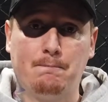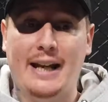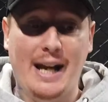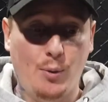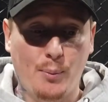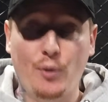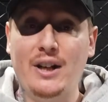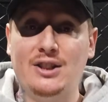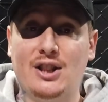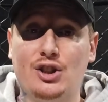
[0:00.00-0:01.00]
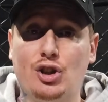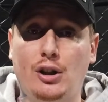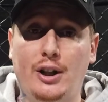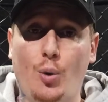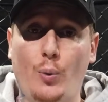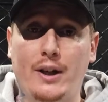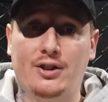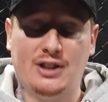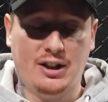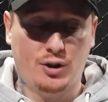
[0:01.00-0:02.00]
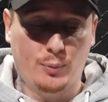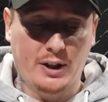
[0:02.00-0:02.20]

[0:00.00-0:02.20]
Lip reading: And now we're moving into the solid winners section.